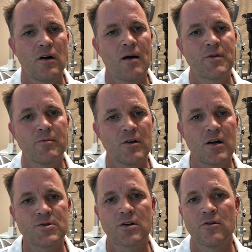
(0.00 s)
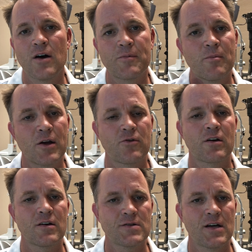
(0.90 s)
ophthalmologic or
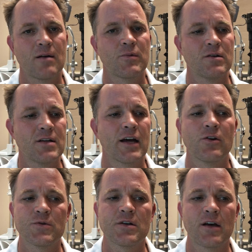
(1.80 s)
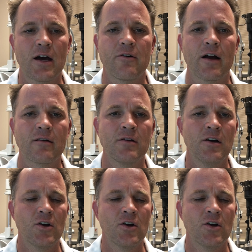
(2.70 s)
optometric exam can diagnose a cataract.